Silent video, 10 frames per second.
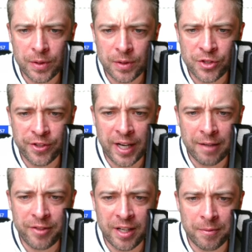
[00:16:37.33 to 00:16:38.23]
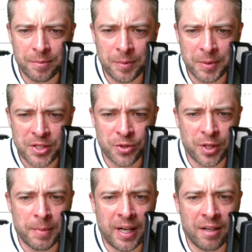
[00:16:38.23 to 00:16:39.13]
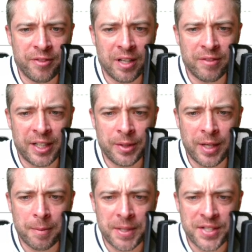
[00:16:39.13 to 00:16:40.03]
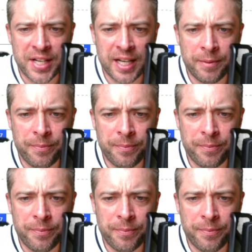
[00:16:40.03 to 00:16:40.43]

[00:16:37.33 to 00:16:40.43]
Sorry, we're talking about our fair value gap is here.